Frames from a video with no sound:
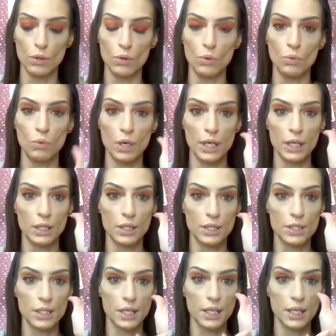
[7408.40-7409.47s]
what it
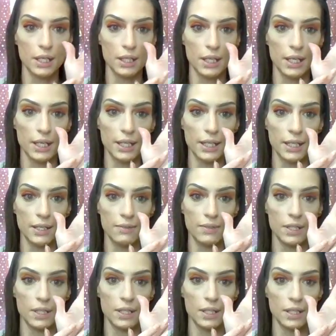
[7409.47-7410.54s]
looks like. Like,
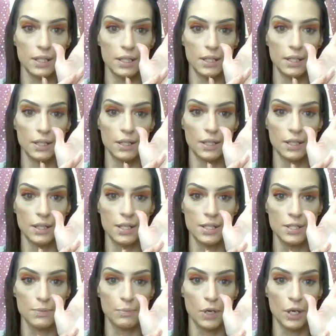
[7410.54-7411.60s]
even
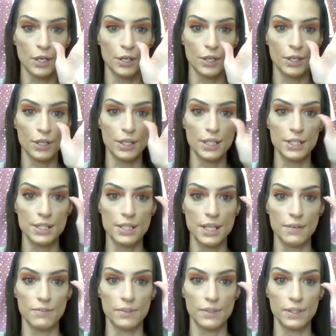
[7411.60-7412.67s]
this monitor is
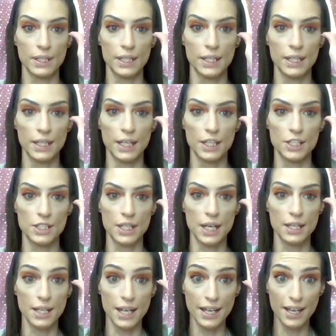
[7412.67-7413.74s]
definitely going to catch
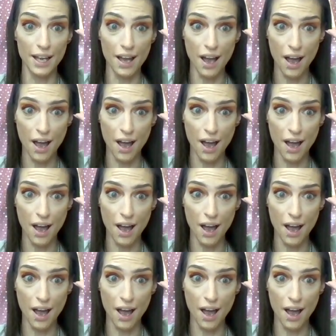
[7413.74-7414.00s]
that. Like,